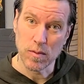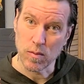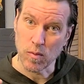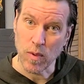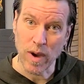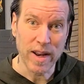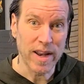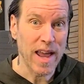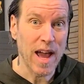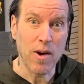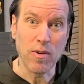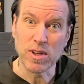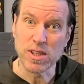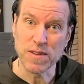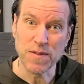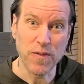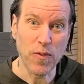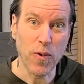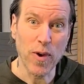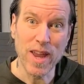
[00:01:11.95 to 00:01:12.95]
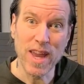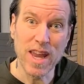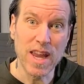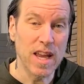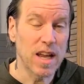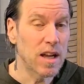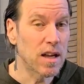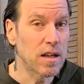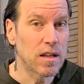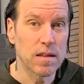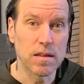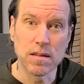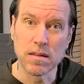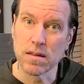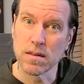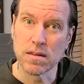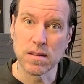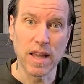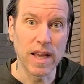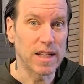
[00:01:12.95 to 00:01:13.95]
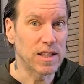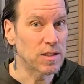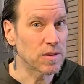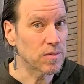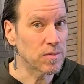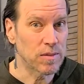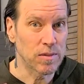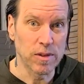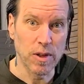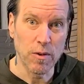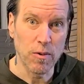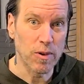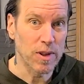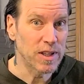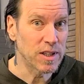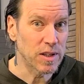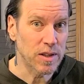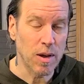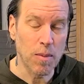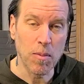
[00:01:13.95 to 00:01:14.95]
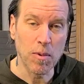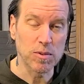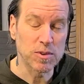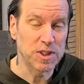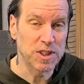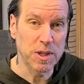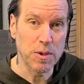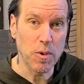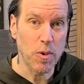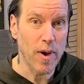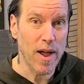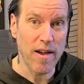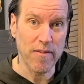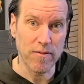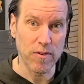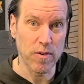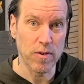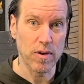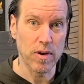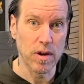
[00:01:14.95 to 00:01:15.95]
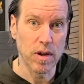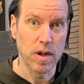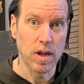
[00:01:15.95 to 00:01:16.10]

Right now it's free, takes literally almost zero effort,